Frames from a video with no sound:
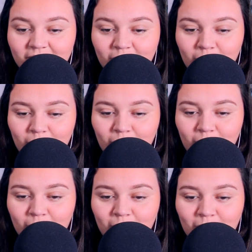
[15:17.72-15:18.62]

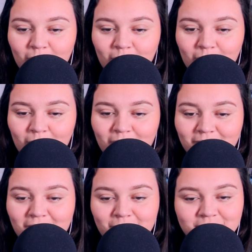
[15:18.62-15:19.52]

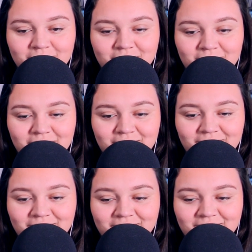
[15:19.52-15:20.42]

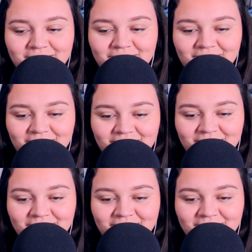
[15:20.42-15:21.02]
No words are spoken by the person on screen.